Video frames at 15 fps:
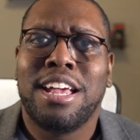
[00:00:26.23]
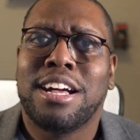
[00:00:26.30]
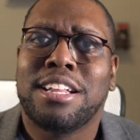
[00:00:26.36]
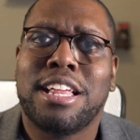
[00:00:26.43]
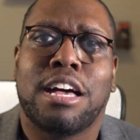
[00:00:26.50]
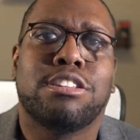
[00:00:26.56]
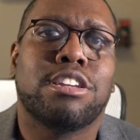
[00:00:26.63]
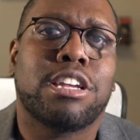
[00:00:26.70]

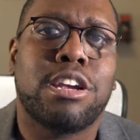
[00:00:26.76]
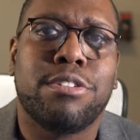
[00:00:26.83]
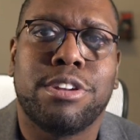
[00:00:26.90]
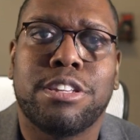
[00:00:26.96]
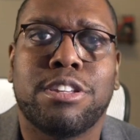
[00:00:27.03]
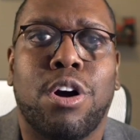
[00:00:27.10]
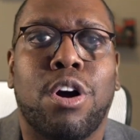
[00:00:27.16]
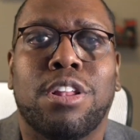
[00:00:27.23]
Cloud security
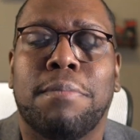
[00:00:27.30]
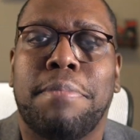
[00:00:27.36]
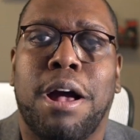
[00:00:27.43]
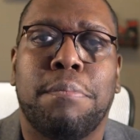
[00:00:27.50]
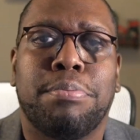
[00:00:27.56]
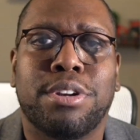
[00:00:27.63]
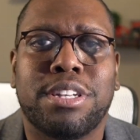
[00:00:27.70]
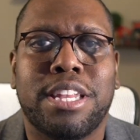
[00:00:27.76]
is all about
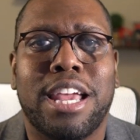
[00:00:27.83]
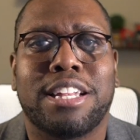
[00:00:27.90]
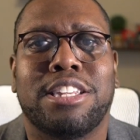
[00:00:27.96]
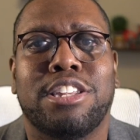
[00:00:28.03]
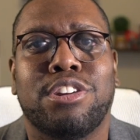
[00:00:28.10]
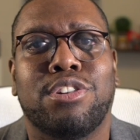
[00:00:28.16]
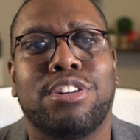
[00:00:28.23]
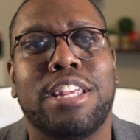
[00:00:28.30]
protecting
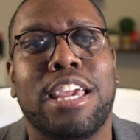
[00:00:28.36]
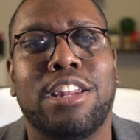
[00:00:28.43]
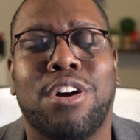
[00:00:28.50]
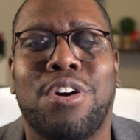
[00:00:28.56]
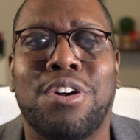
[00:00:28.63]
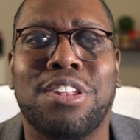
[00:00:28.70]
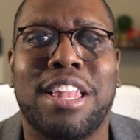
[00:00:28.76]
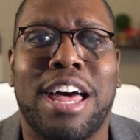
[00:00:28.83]
your data
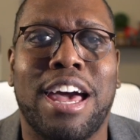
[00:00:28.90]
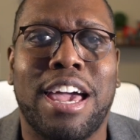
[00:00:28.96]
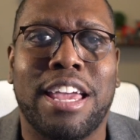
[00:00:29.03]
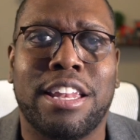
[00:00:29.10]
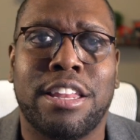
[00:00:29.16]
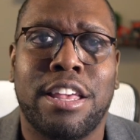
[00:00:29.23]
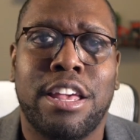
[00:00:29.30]
online